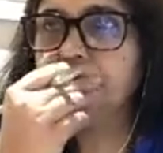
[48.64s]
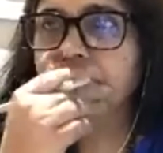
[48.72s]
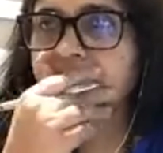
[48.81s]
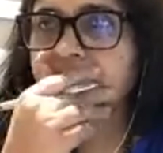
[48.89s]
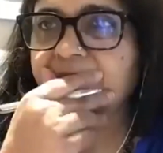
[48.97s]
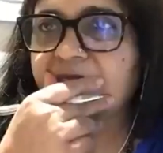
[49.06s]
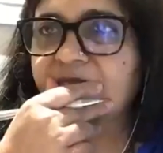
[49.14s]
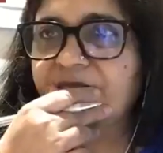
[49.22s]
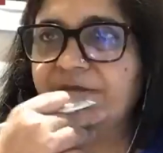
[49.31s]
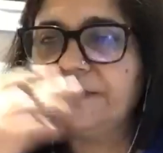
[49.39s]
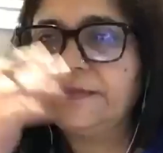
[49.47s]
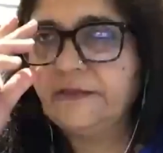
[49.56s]
ready
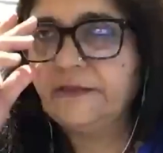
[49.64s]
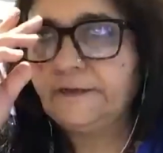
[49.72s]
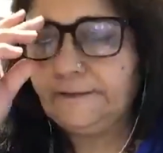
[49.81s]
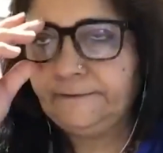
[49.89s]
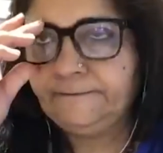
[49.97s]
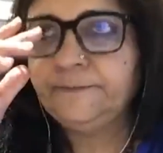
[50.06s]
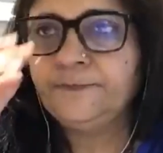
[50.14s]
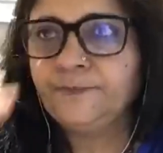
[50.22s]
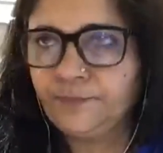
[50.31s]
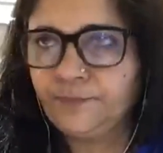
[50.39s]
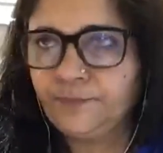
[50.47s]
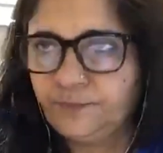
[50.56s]
to solve the problem.
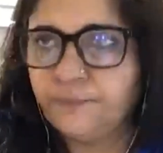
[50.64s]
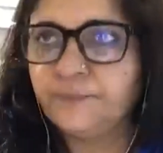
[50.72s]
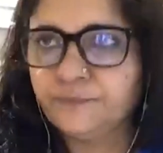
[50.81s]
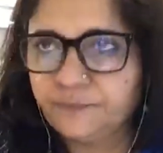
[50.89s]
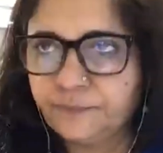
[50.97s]
They